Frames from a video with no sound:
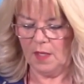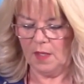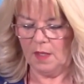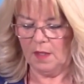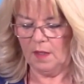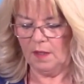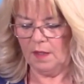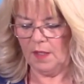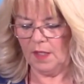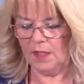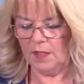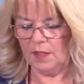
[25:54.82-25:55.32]

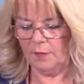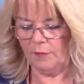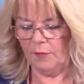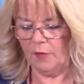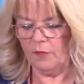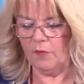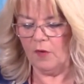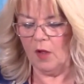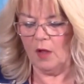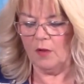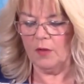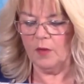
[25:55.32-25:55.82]
Thing is, if
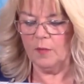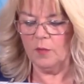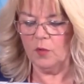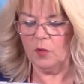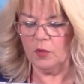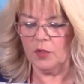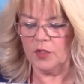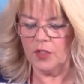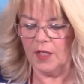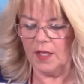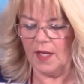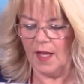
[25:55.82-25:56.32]
you've cut them
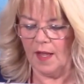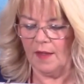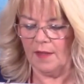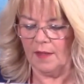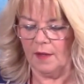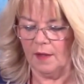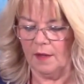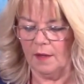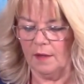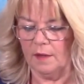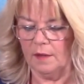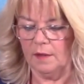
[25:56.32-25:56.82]
all
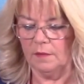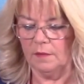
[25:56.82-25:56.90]
together,